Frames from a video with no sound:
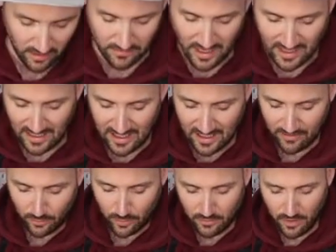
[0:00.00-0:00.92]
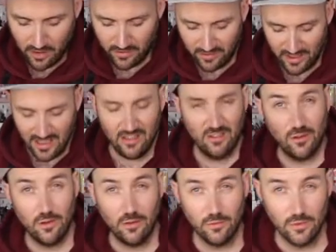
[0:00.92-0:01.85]
of their glaze or their icing into
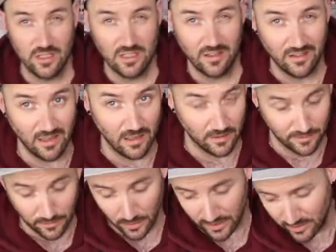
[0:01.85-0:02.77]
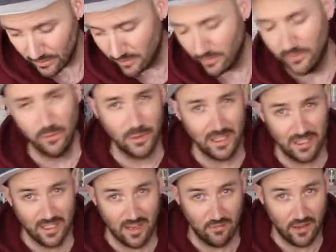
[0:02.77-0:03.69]
those ridges, and it looks quite cool. So we're
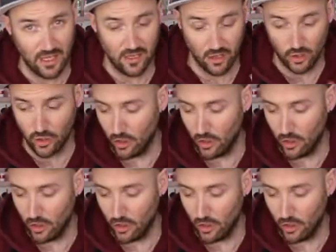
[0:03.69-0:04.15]
going to give that a